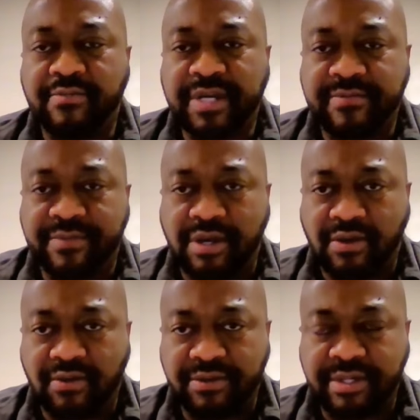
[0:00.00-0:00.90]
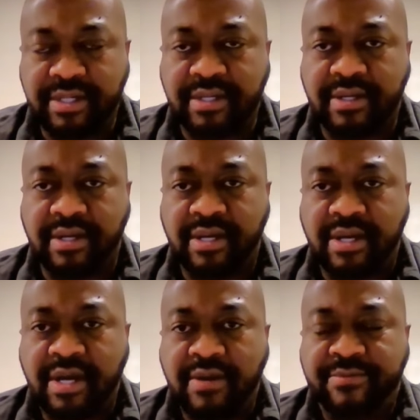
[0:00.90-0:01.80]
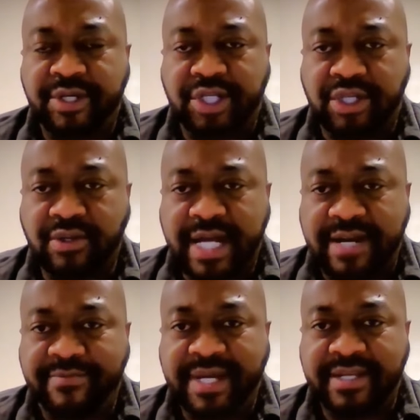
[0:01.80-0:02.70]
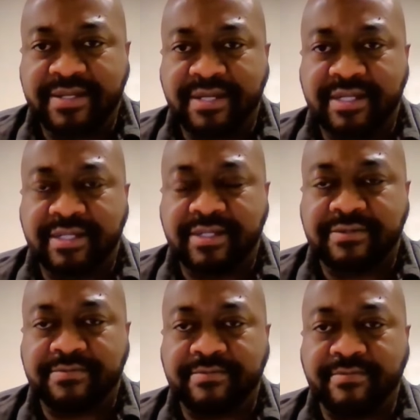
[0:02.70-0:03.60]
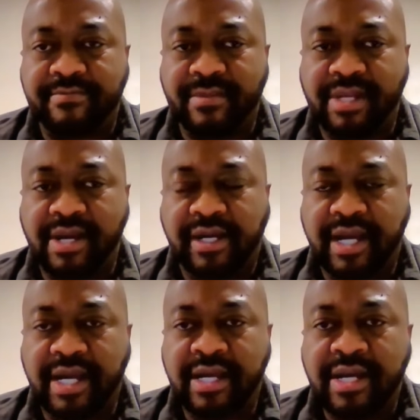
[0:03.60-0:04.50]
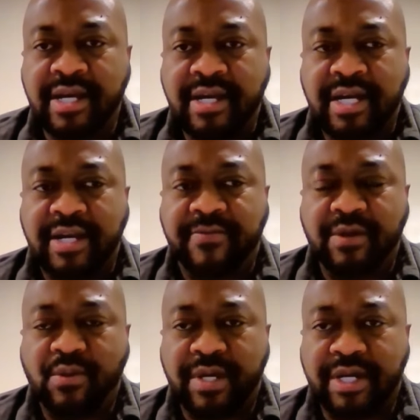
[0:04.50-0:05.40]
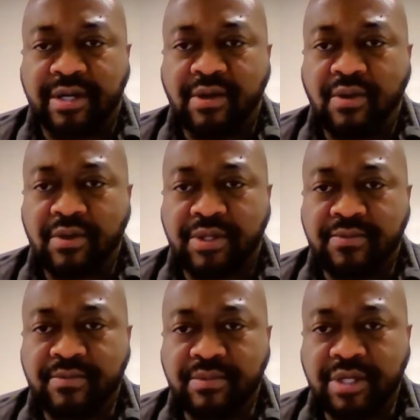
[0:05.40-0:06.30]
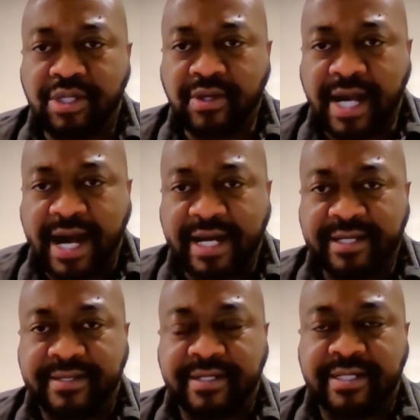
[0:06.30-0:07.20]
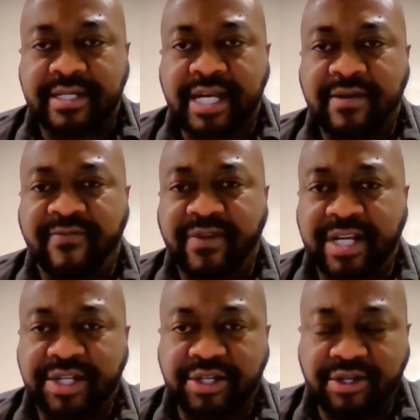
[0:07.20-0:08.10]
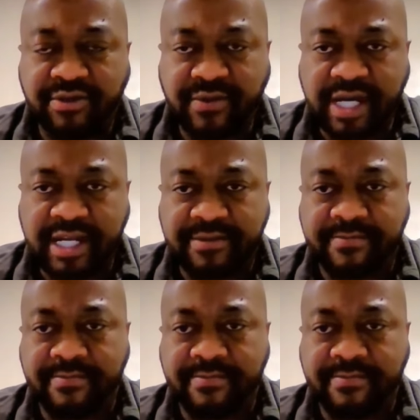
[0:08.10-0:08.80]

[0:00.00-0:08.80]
be bold. Pursue that business. Okay? If you want to go to college and finish your degree,